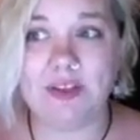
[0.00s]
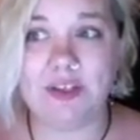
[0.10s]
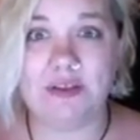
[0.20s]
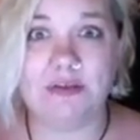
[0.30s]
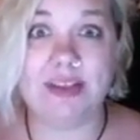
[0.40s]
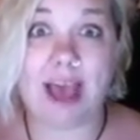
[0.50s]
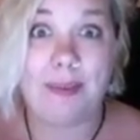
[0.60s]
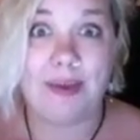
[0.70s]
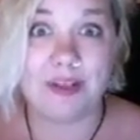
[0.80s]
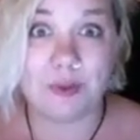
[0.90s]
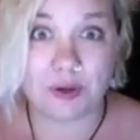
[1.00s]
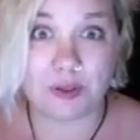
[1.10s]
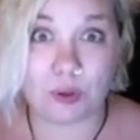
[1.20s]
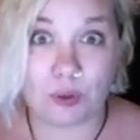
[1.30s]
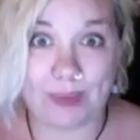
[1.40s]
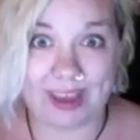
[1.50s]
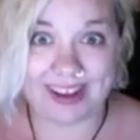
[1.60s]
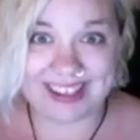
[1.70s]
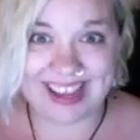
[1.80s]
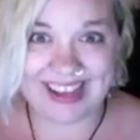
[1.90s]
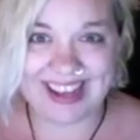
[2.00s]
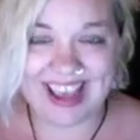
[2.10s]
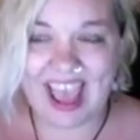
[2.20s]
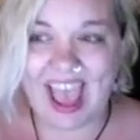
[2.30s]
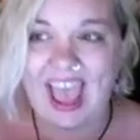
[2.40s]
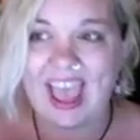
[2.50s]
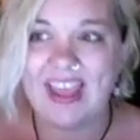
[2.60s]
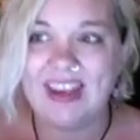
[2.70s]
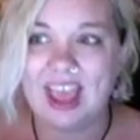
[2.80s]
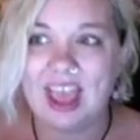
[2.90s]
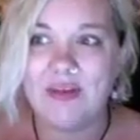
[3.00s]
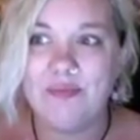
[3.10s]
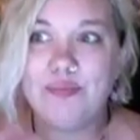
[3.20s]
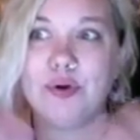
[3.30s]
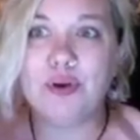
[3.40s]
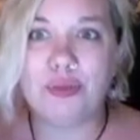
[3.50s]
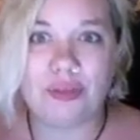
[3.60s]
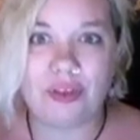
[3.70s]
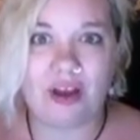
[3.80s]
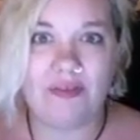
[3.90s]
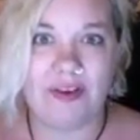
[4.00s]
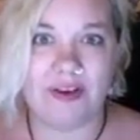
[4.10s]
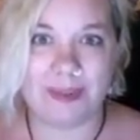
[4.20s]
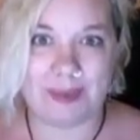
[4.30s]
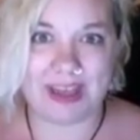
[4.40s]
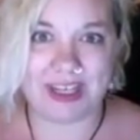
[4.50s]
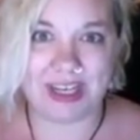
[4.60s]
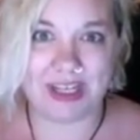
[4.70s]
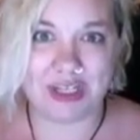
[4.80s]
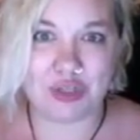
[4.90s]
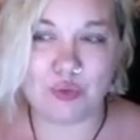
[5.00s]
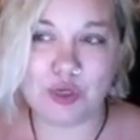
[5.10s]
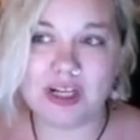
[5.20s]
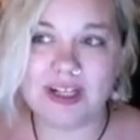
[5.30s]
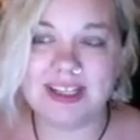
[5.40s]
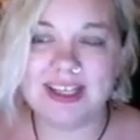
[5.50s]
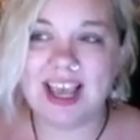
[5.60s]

to tap into our soul medicine and birth our fierce magic into the world.